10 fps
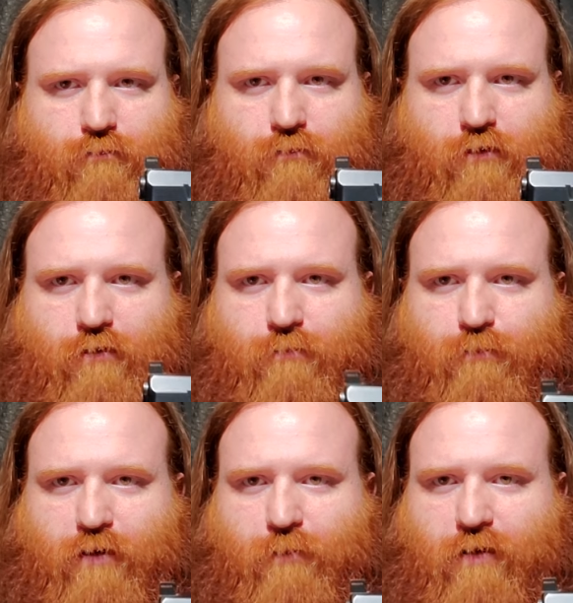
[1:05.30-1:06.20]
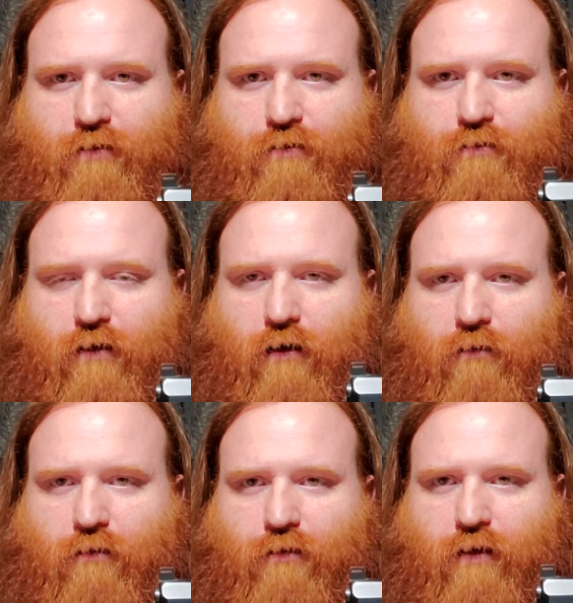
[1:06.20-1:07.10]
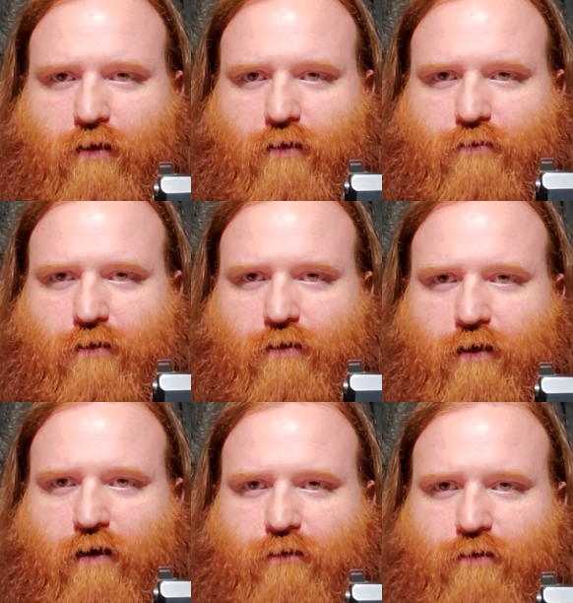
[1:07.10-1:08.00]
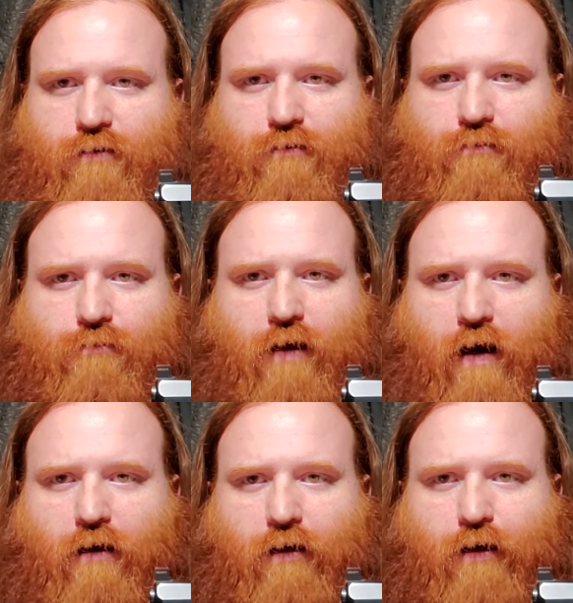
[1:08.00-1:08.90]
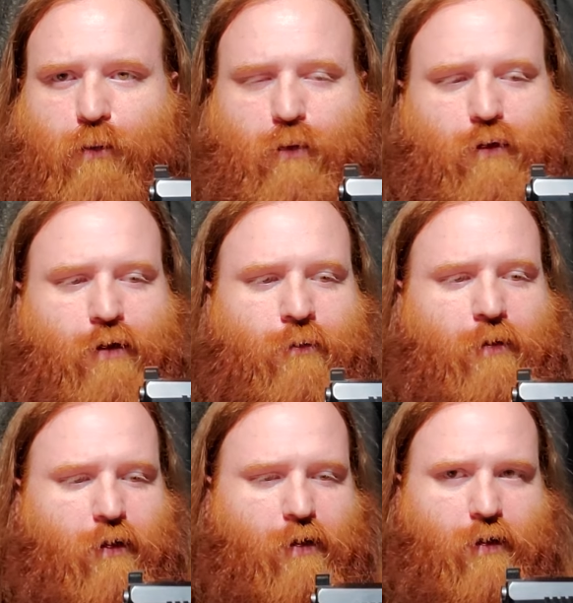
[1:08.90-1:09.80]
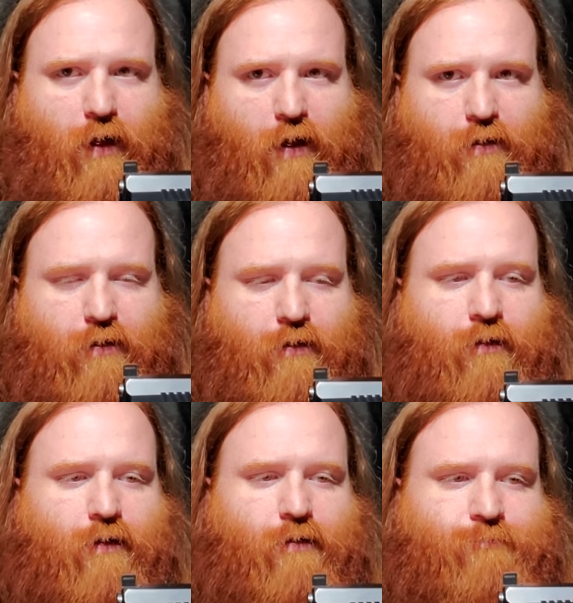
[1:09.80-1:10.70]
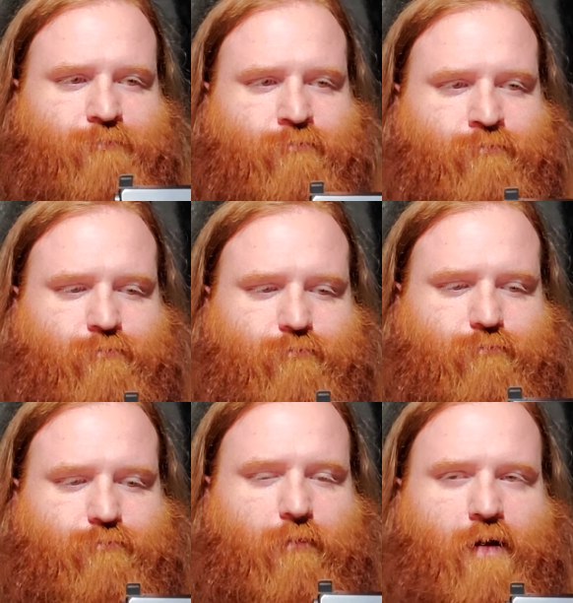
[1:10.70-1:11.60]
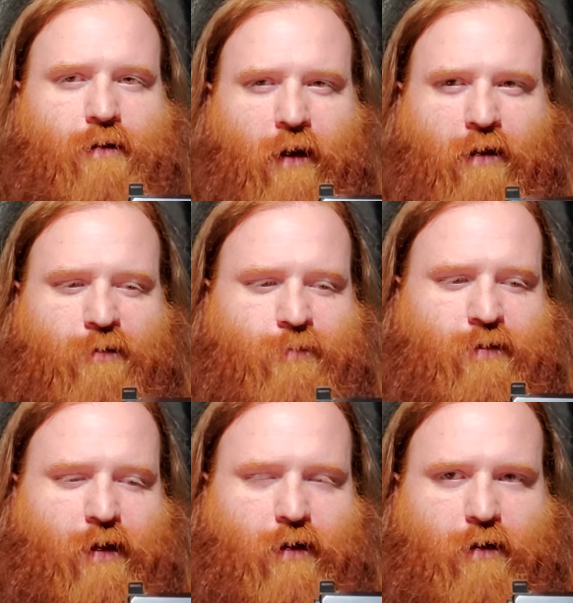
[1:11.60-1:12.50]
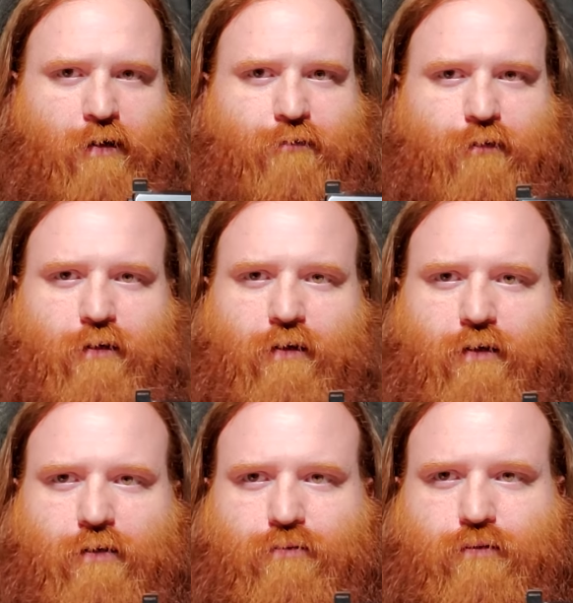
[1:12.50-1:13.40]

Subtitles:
Just pretty much all the things a novice carrier will do, I did. And now they've been carrying for